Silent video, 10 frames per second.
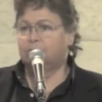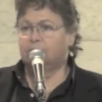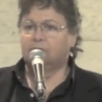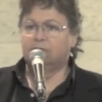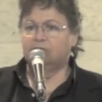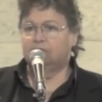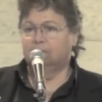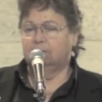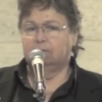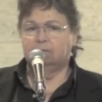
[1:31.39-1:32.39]

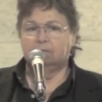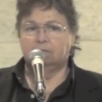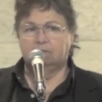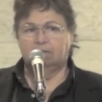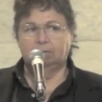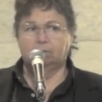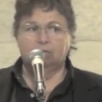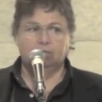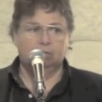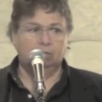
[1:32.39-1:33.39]
progression of
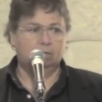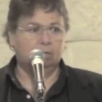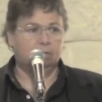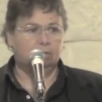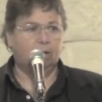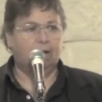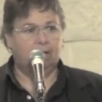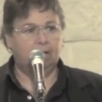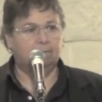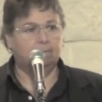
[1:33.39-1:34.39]
Aboriginal way.